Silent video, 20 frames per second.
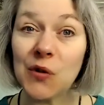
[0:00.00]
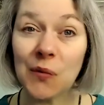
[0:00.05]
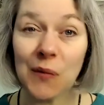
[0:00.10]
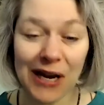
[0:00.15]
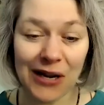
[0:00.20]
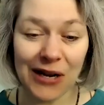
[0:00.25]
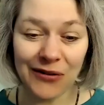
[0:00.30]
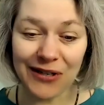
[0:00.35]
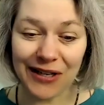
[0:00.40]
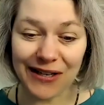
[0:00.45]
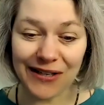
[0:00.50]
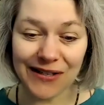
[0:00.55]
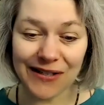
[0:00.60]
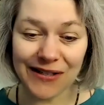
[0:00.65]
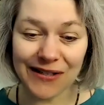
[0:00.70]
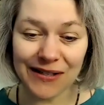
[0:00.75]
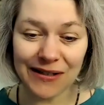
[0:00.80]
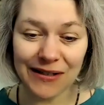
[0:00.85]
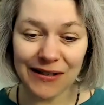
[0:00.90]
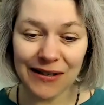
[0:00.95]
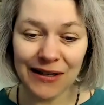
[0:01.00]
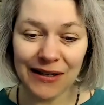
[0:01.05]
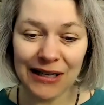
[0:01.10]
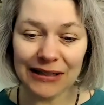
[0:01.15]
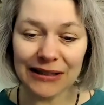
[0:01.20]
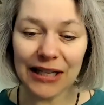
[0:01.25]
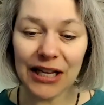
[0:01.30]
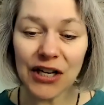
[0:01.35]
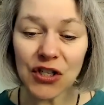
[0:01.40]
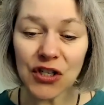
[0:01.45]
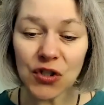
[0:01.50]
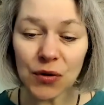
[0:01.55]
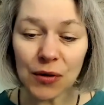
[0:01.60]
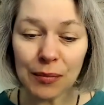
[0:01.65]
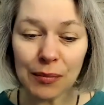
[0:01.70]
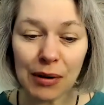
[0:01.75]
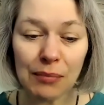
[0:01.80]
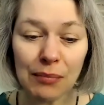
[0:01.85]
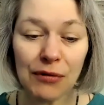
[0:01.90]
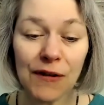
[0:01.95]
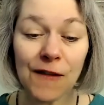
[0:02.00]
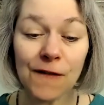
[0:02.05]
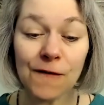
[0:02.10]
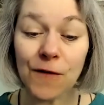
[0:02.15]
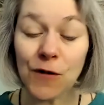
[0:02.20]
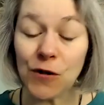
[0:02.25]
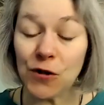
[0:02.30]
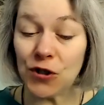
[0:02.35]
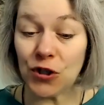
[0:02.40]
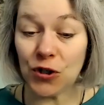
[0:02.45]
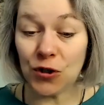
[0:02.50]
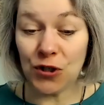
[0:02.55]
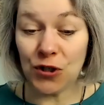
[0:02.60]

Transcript: around us. Let us remember the first